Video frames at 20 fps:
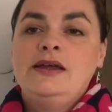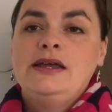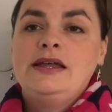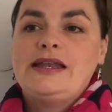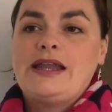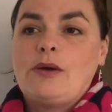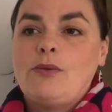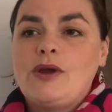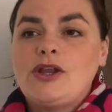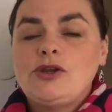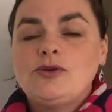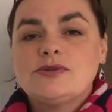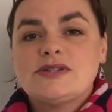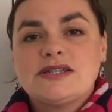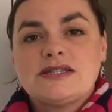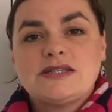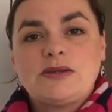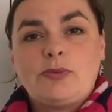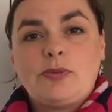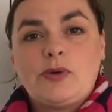Now, when you're
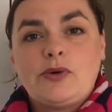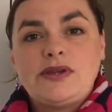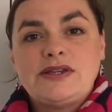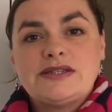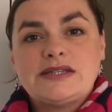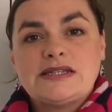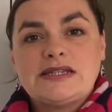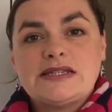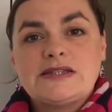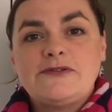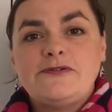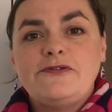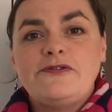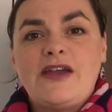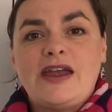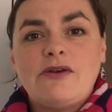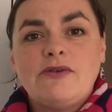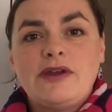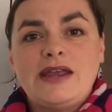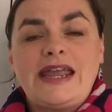disappointed, it's
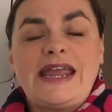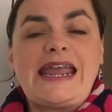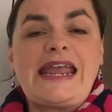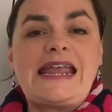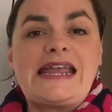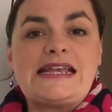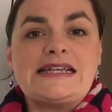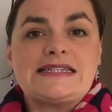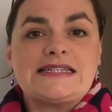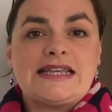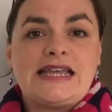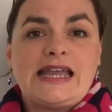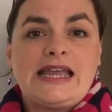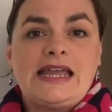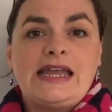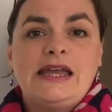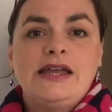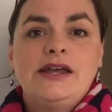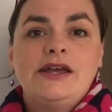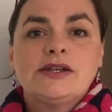very
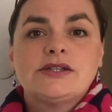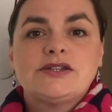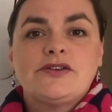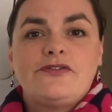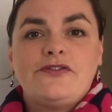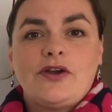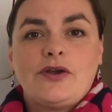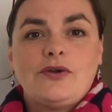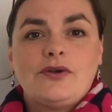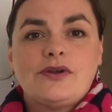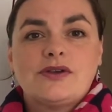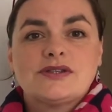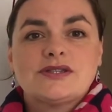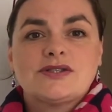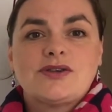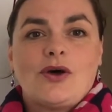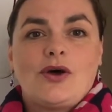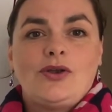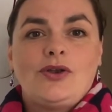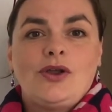easy to focus
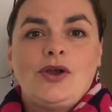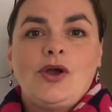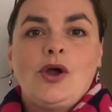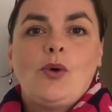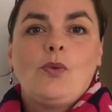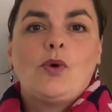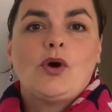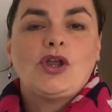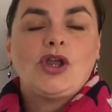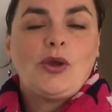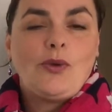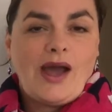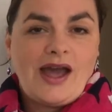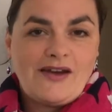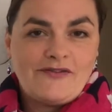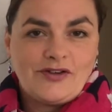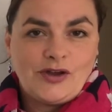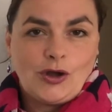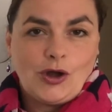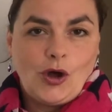on what you
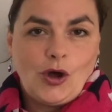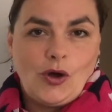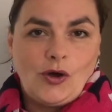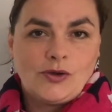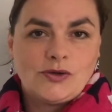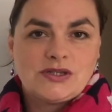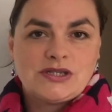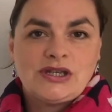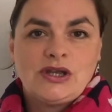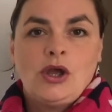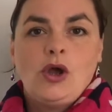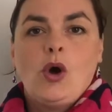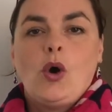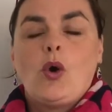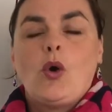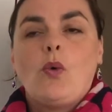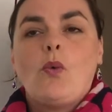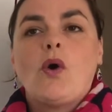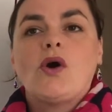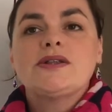haven't got
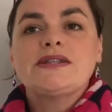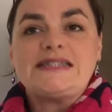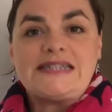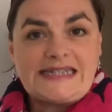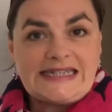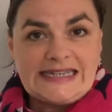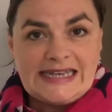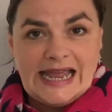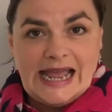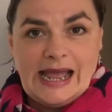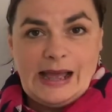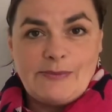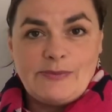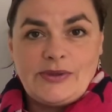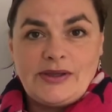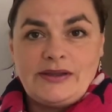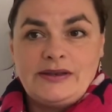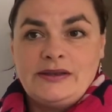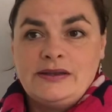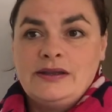or what didn't
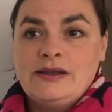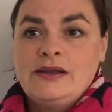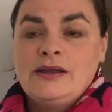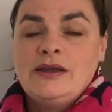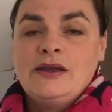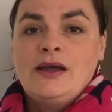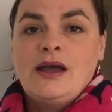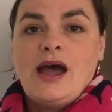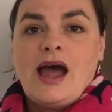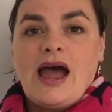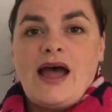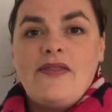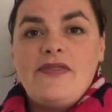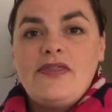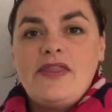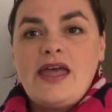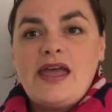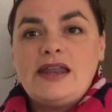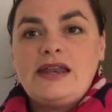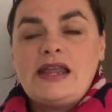happen. And
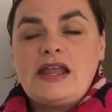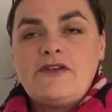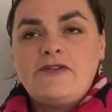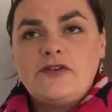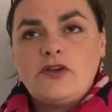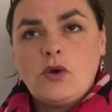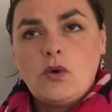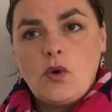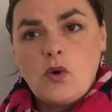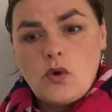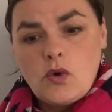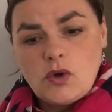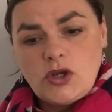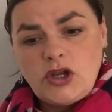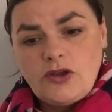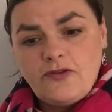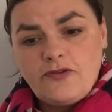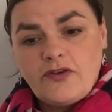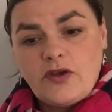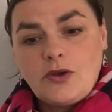then if all
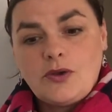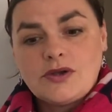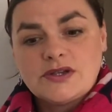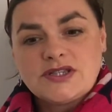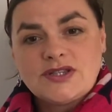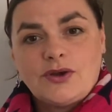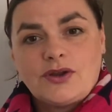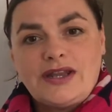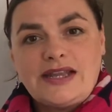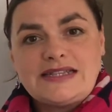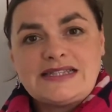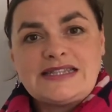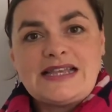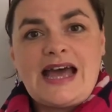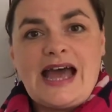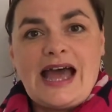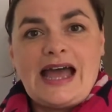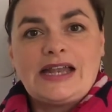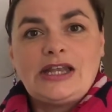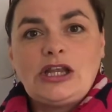you focus on is
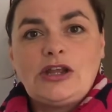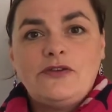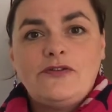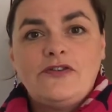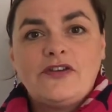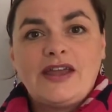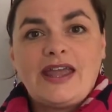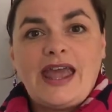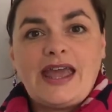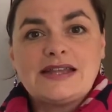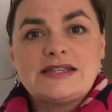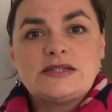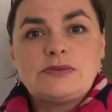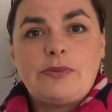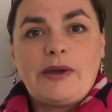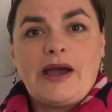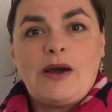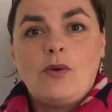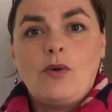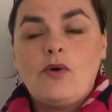that, you forget
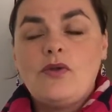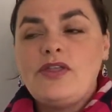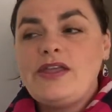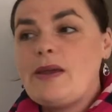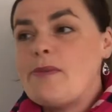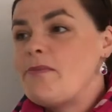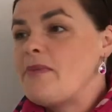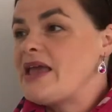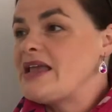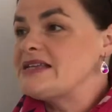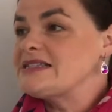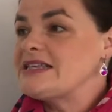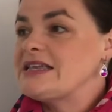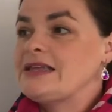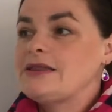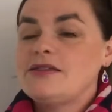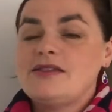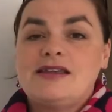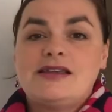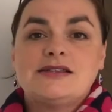about all the amazing
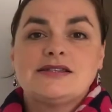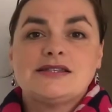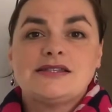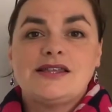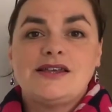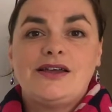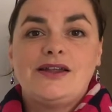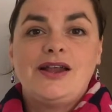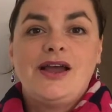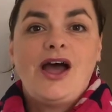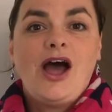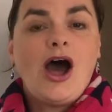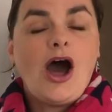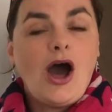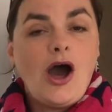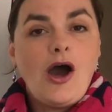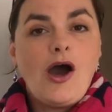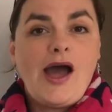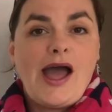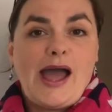things that
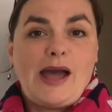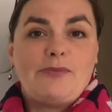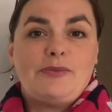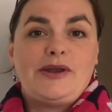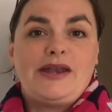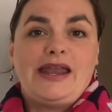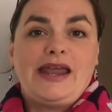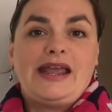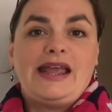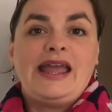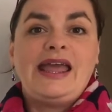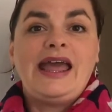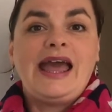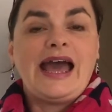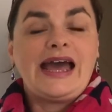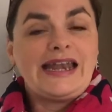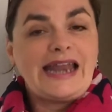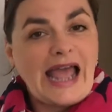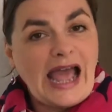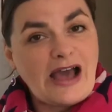are happening
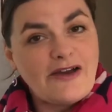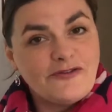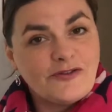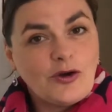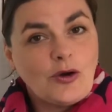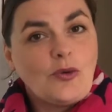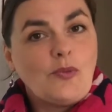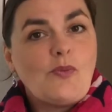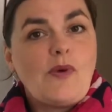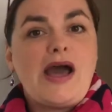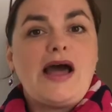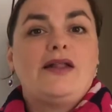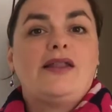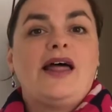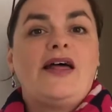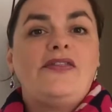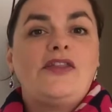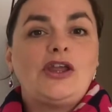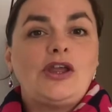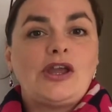and have gone well
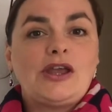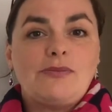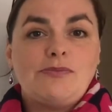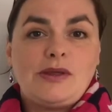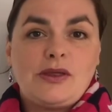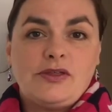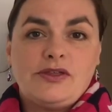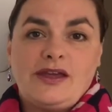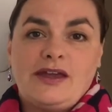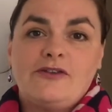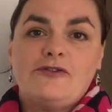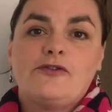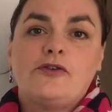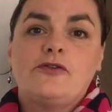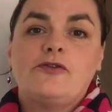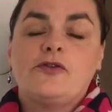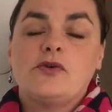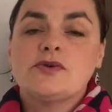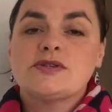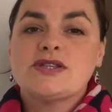and that you can be thankful
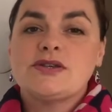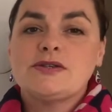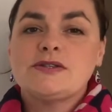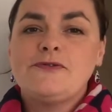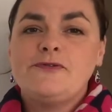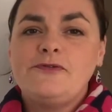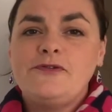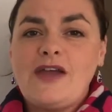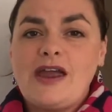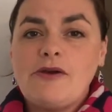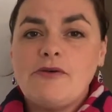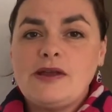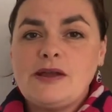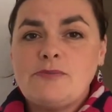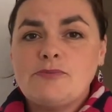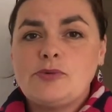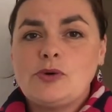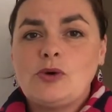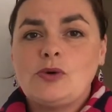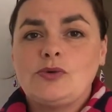for. So it's very
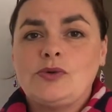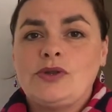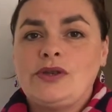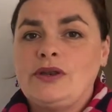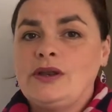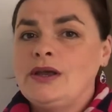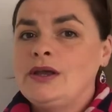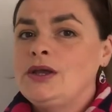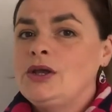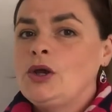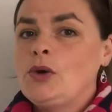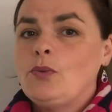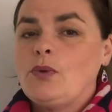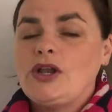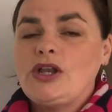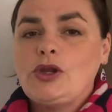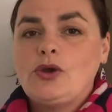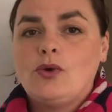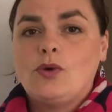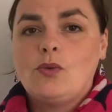important when
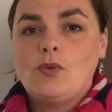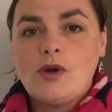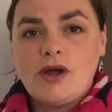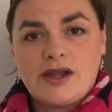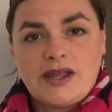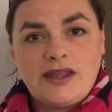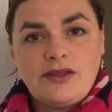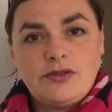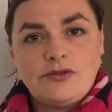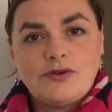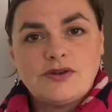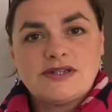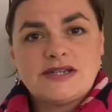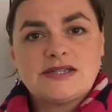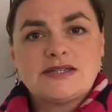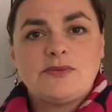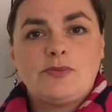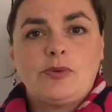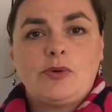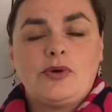you're working through
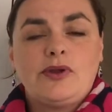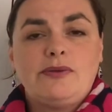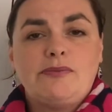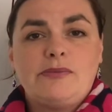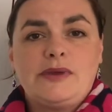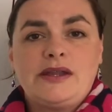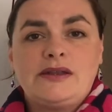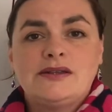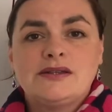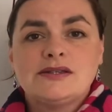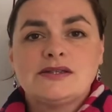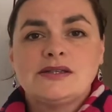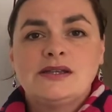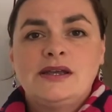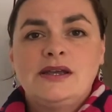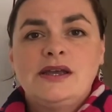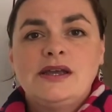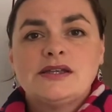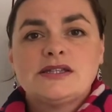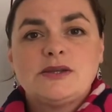disappointment
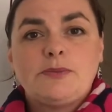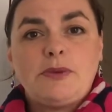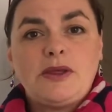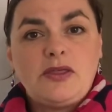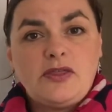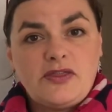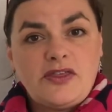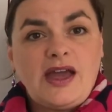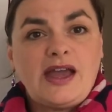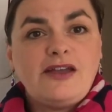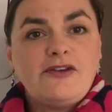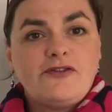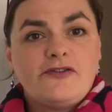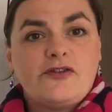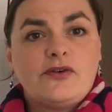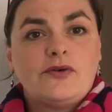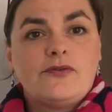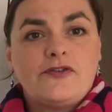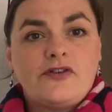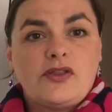to be
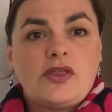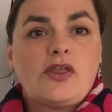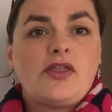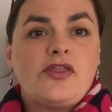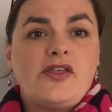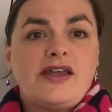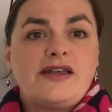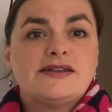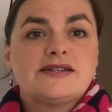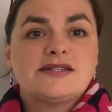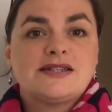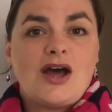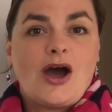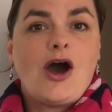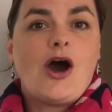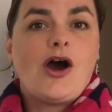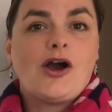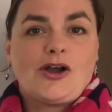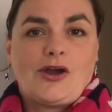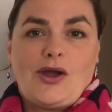thankful for the things that
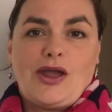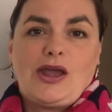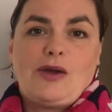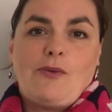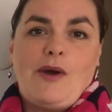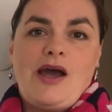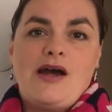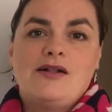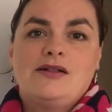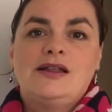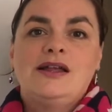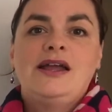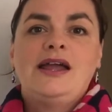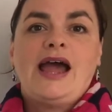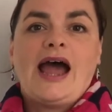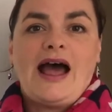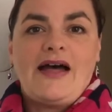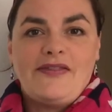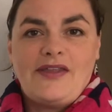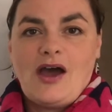are going well
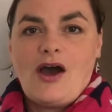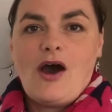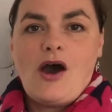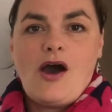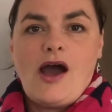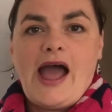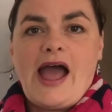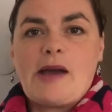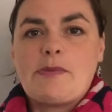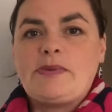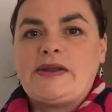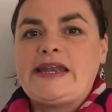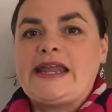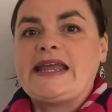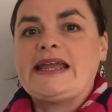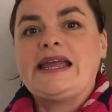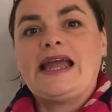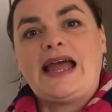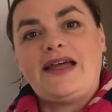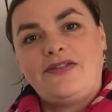and that are
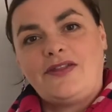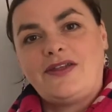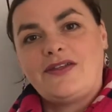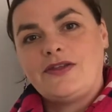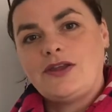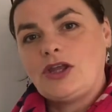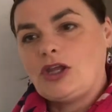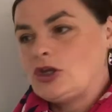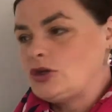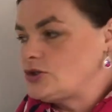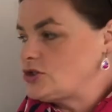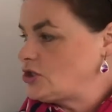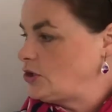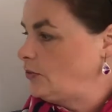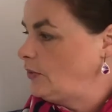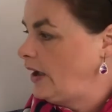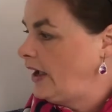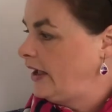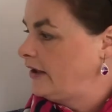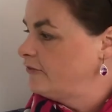happening and that you do
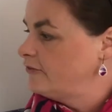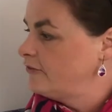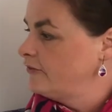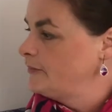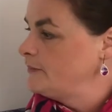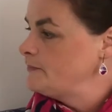have.